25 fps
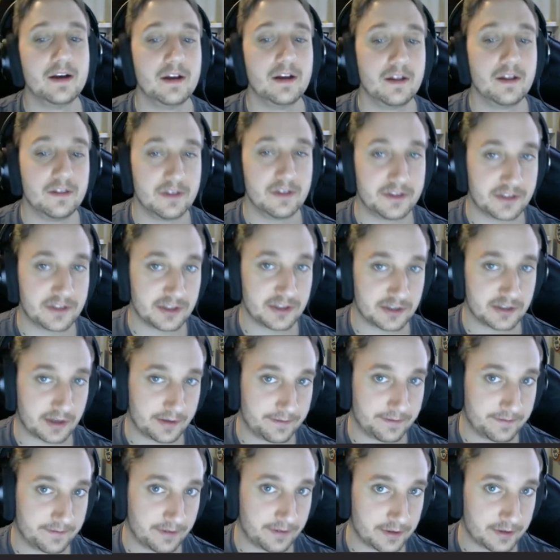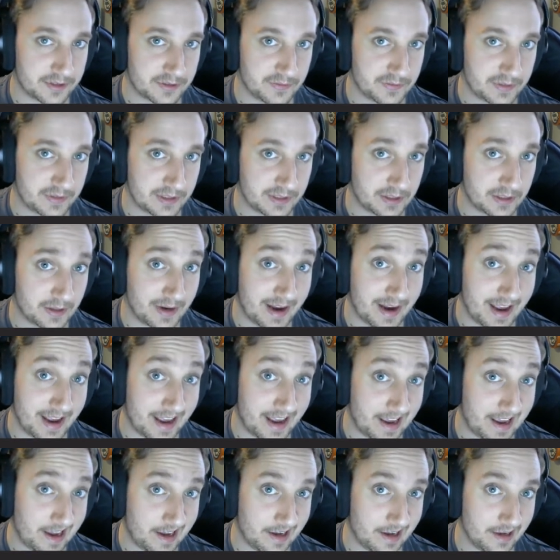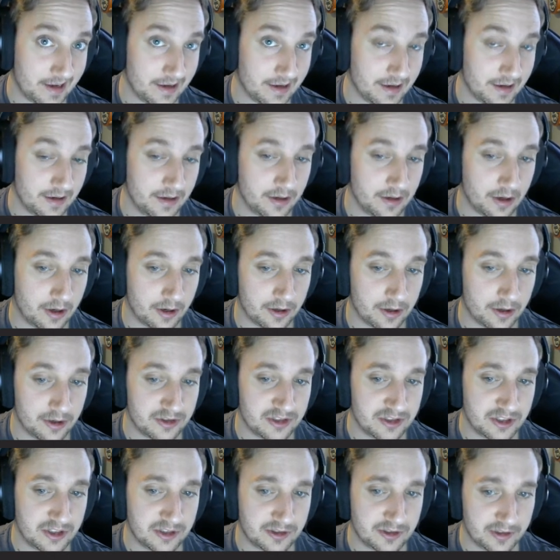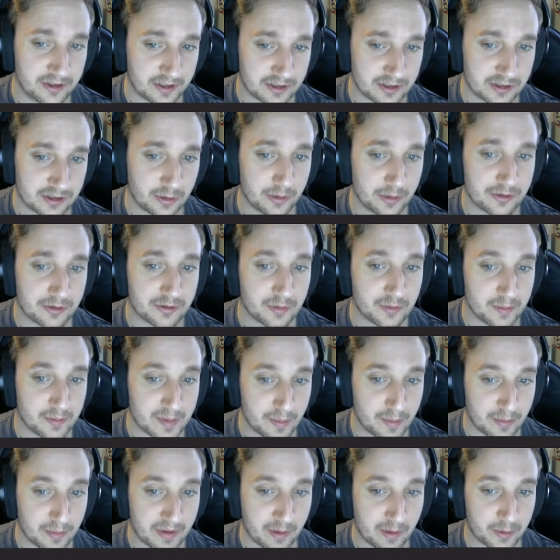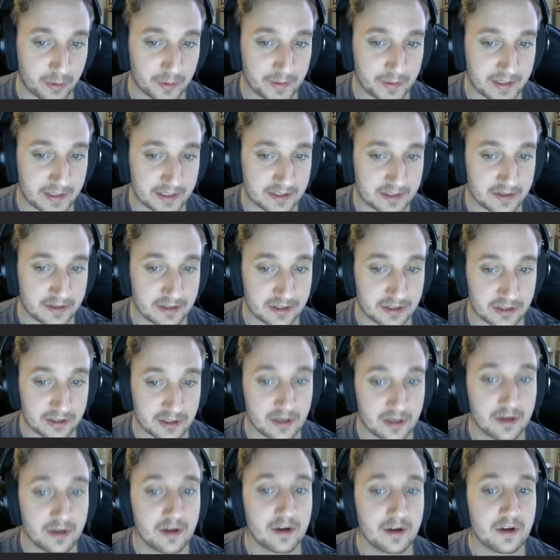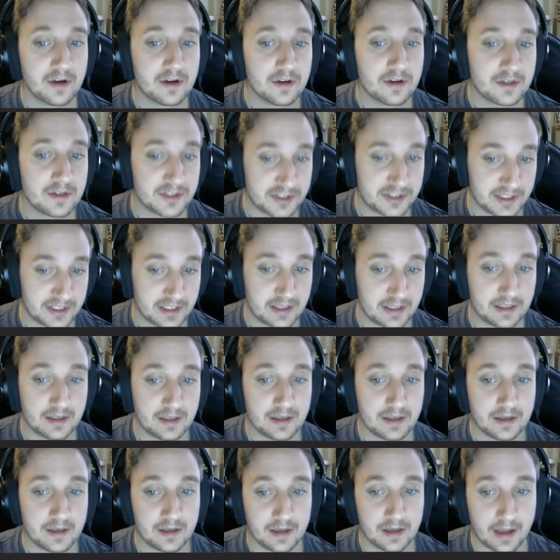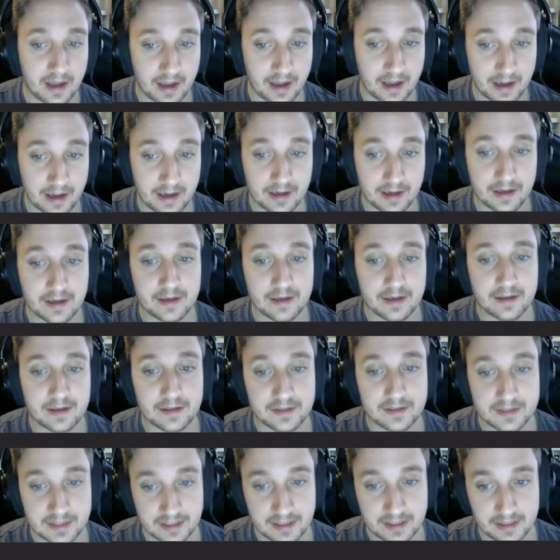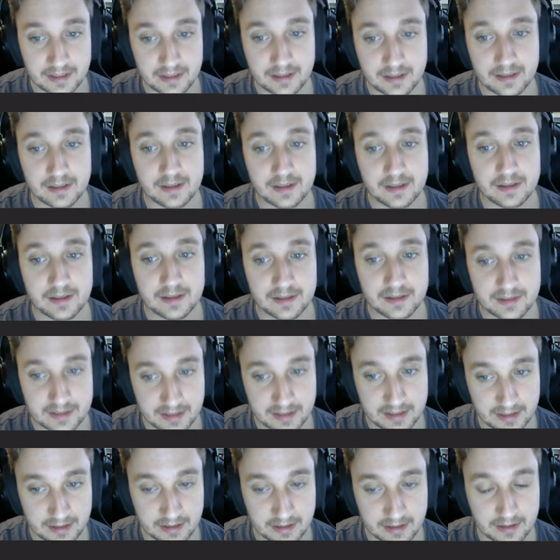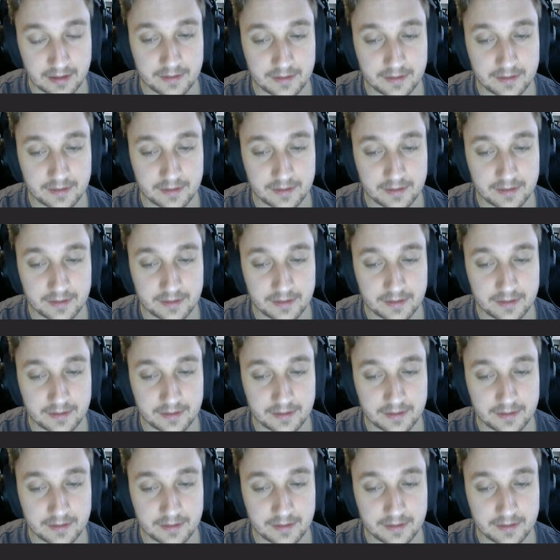This is our 1st finger A on our G string. So let's remember that when we get to this, C, A, D, D,